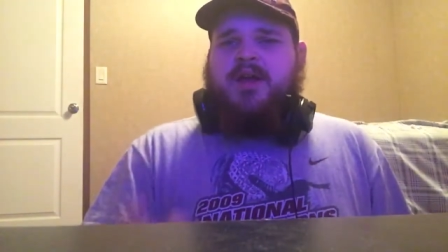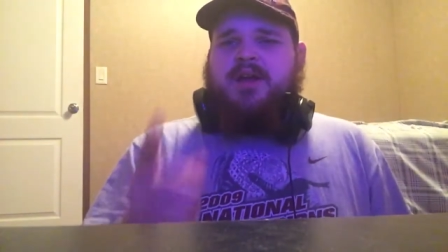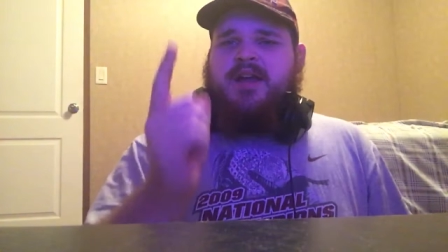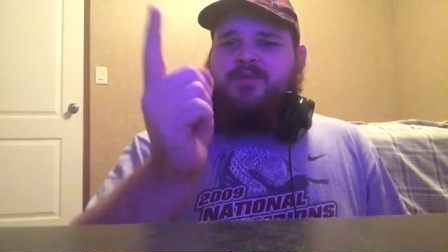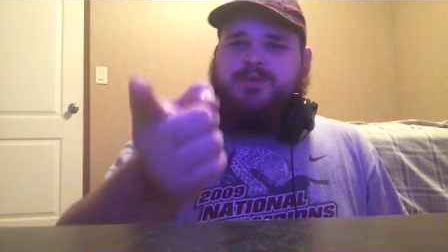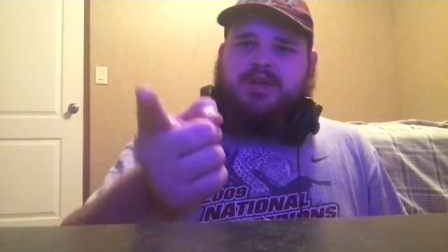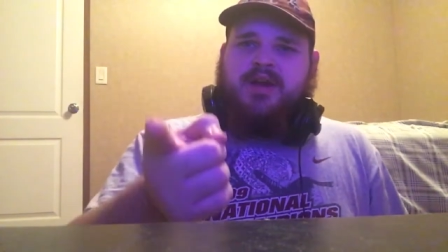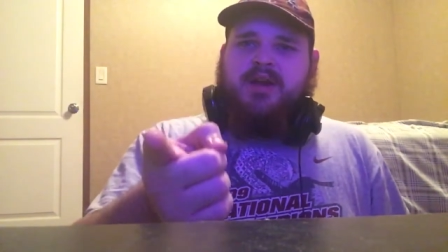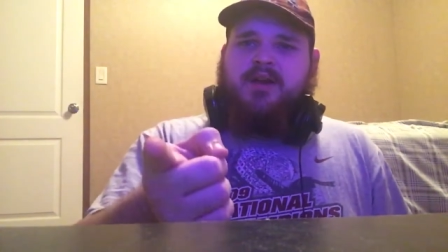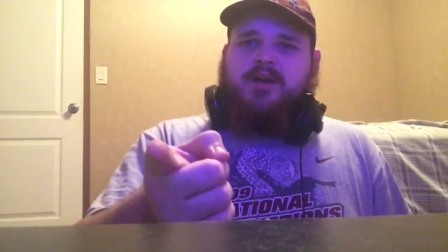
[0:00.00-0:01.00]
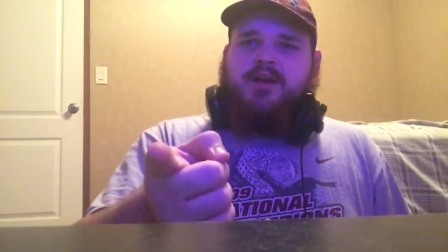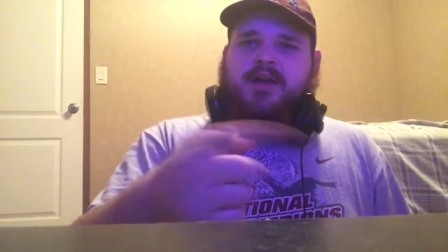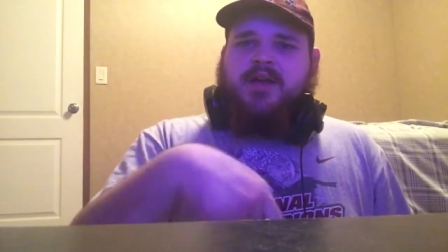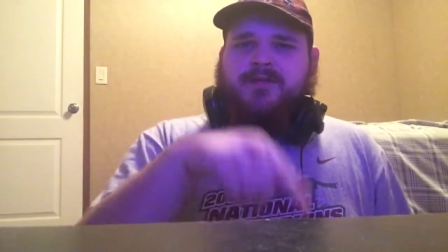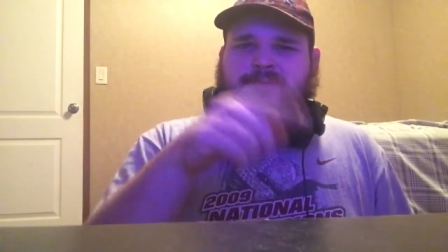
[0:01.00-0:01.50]
This one's here
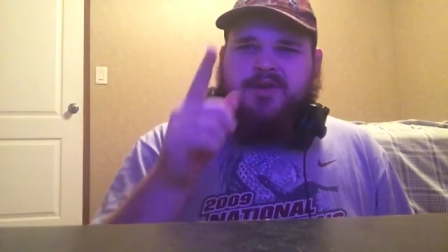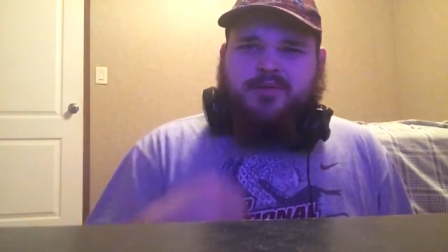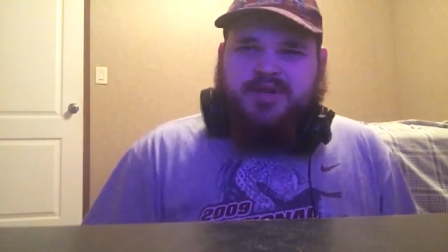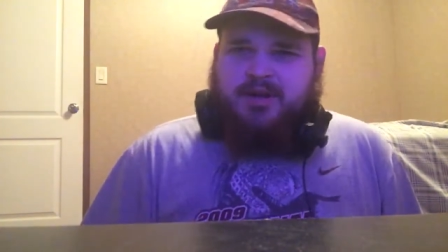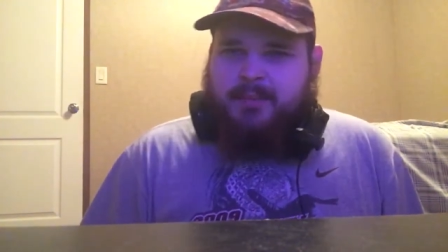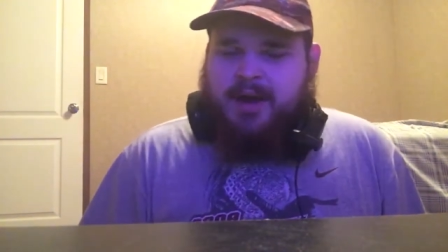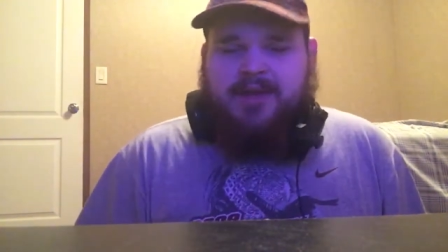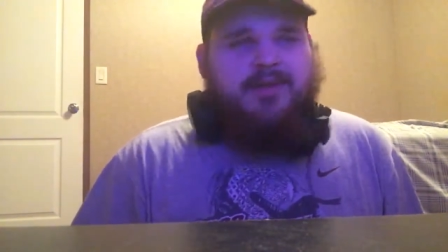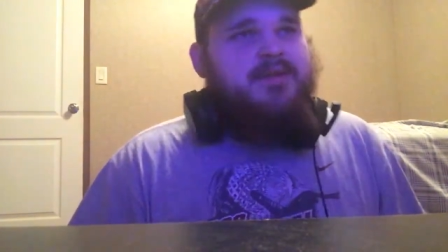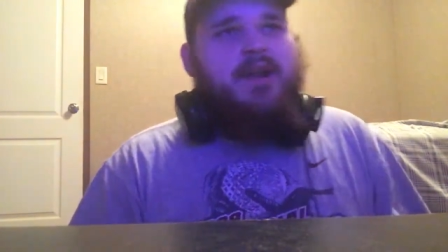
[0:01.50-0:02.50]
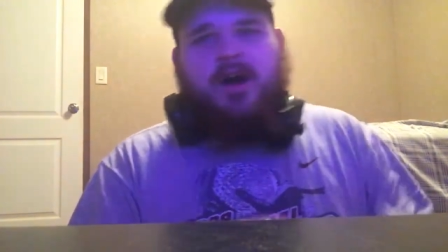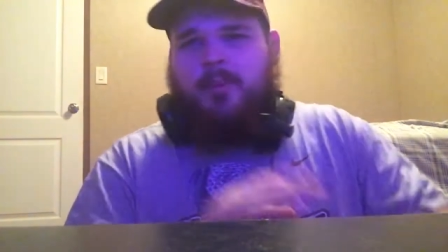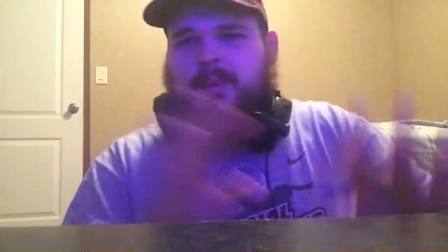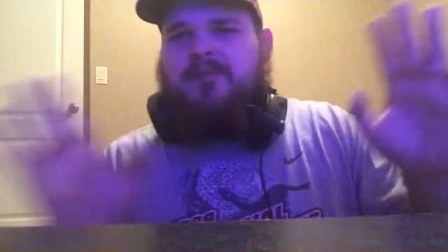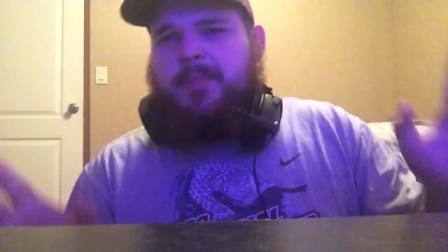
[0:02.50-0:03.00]
is for you, Tim Mathis, and I
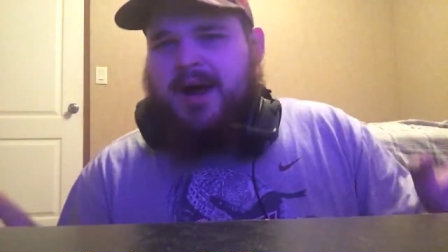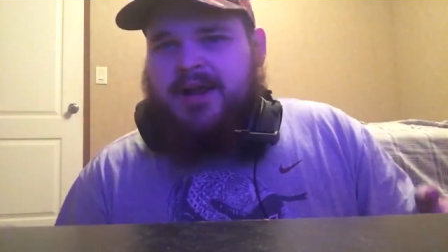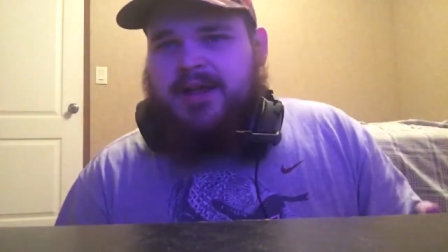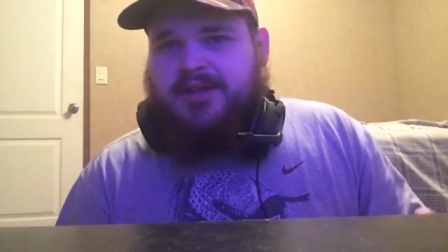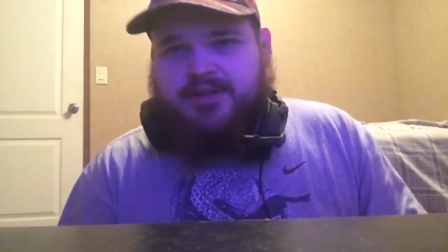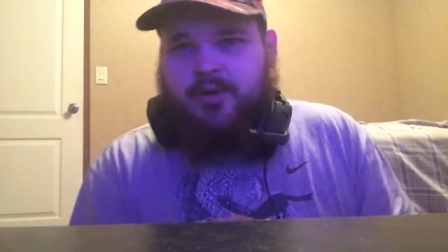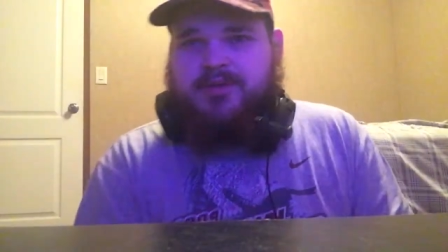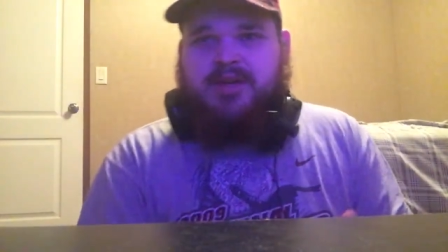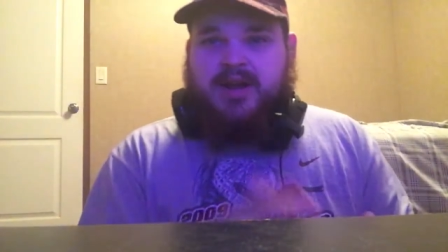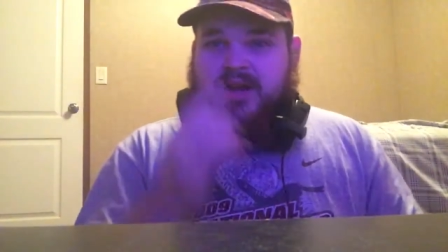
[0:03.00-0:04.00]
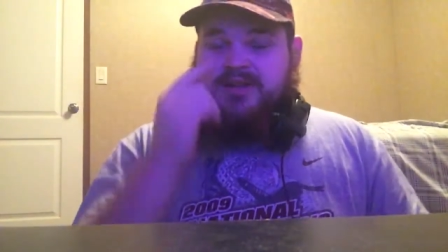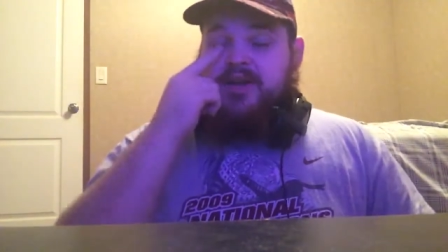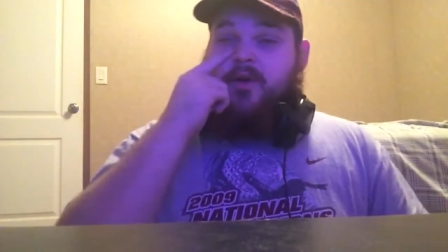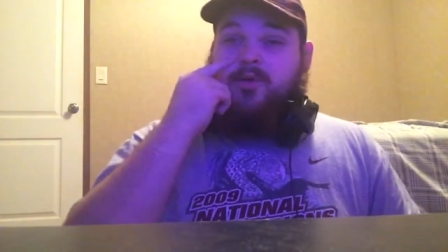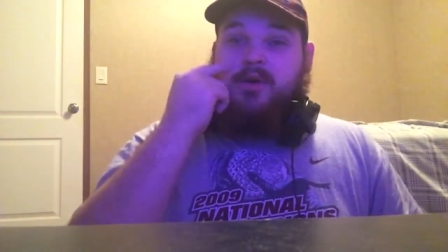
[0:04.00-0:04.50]
hope everybody enjoys it. It's an
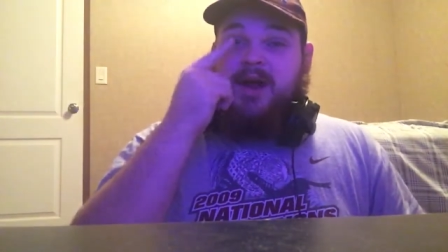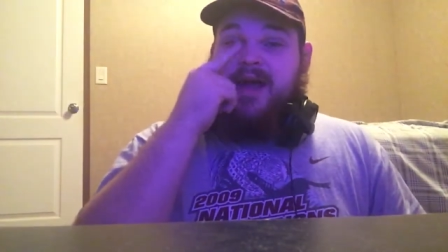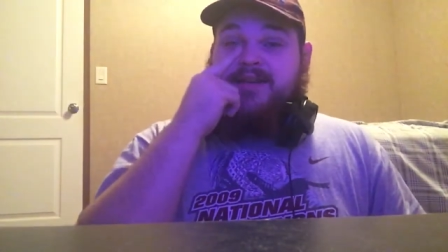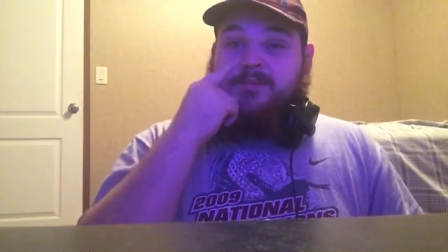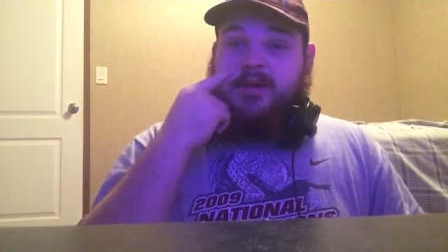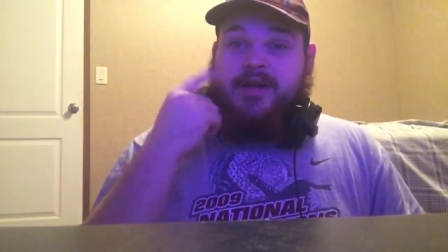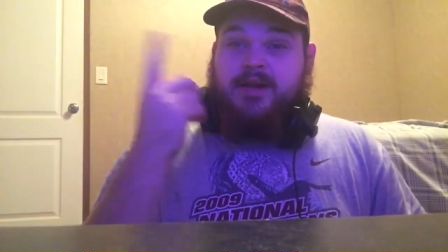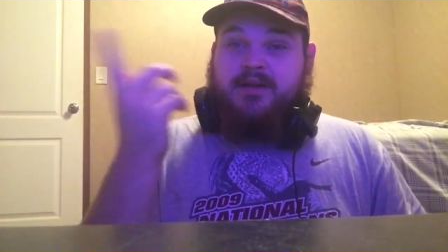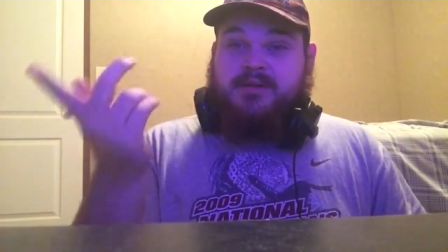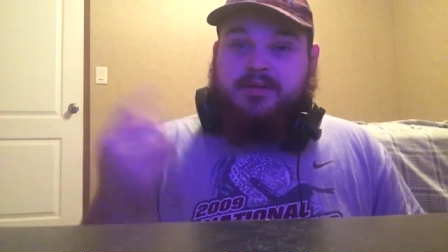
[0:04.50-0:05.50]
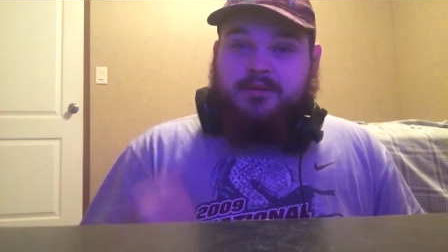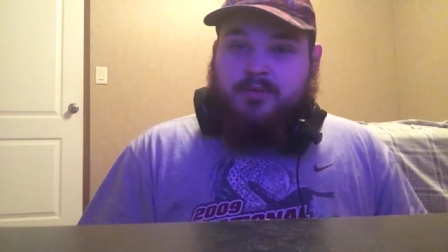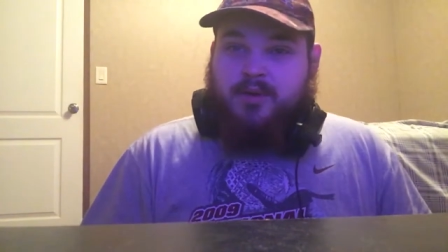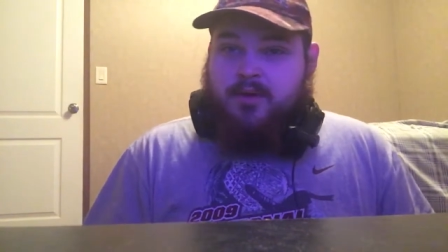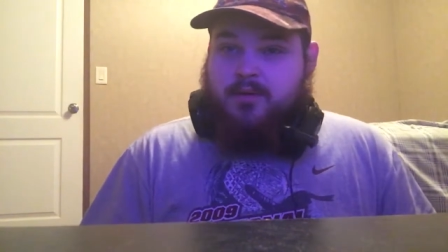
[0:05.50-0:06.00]
old classic. Willie Nelson's on the
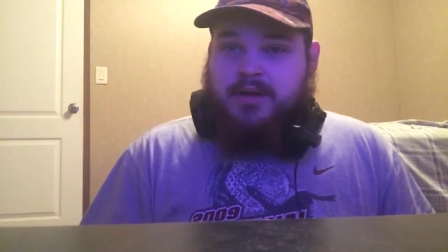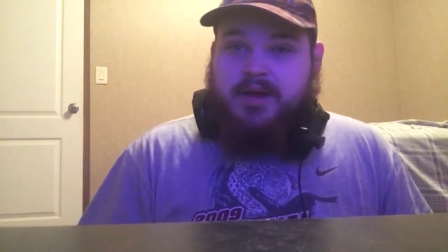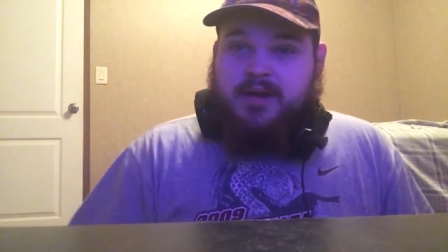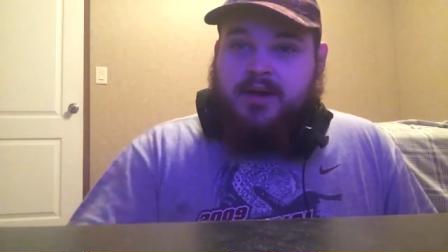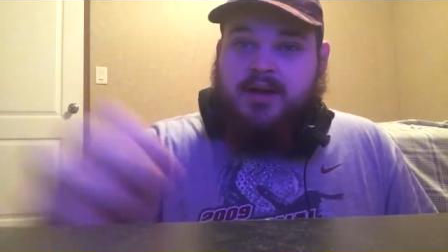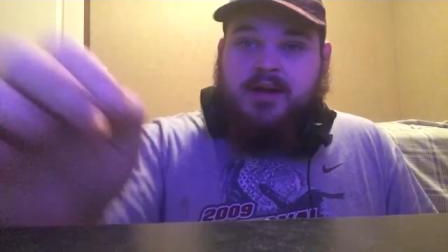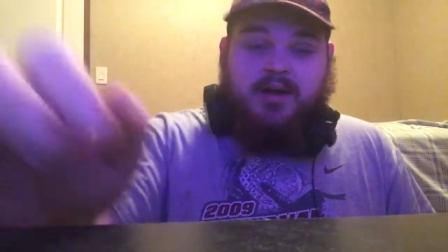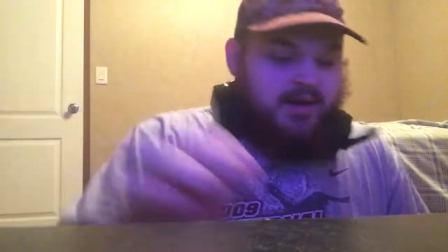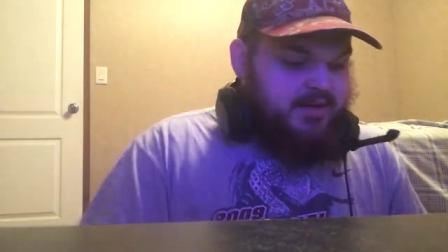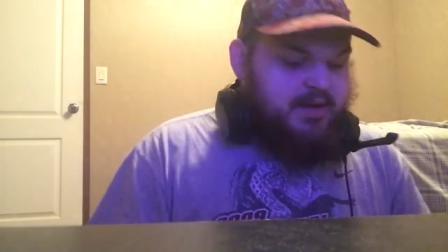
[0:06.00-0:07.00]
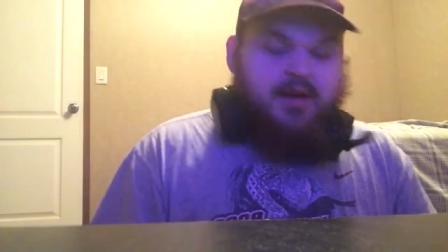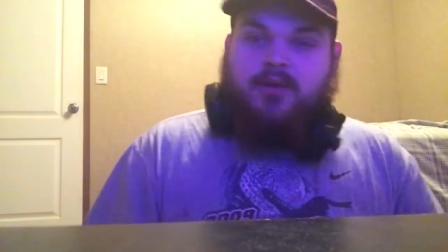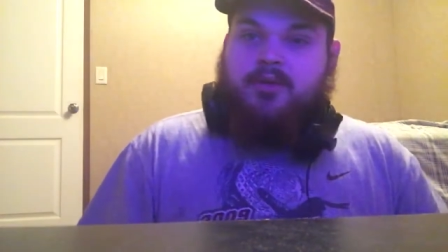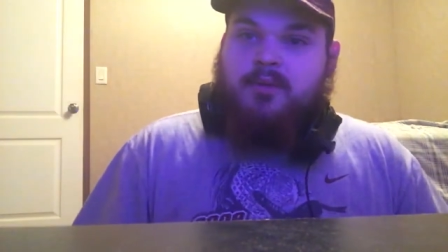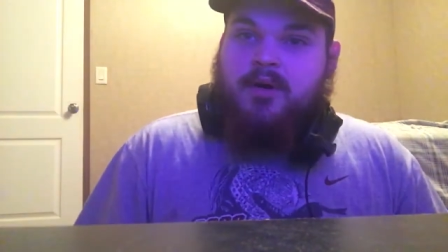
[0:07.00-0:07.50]
road again. Let's get
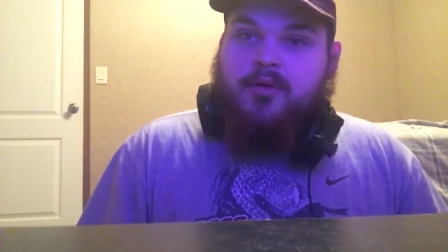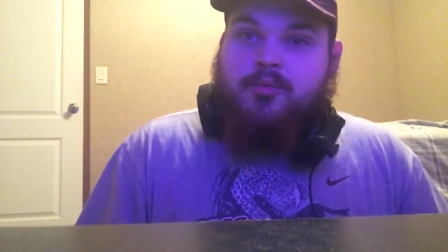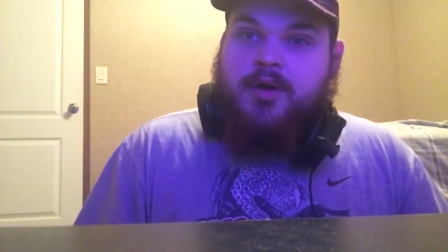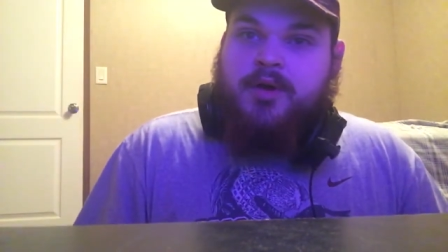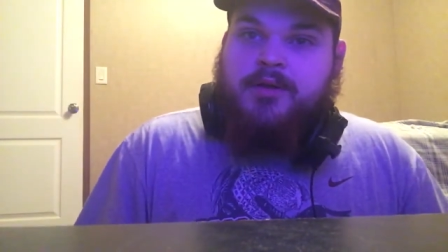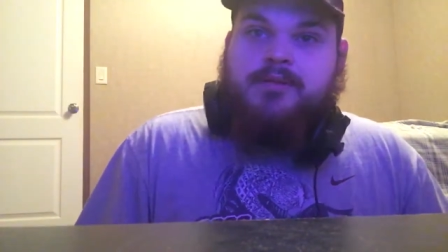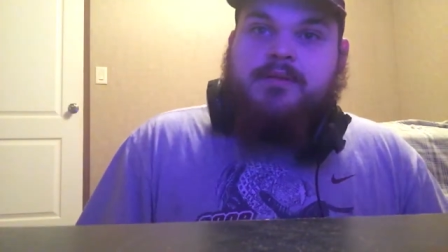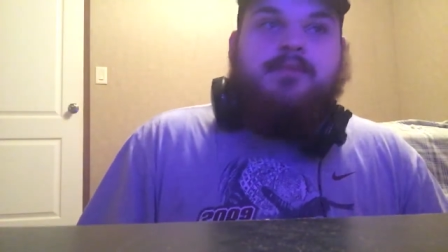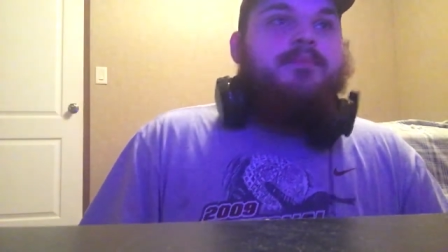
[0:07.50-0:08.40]
on the road, brothers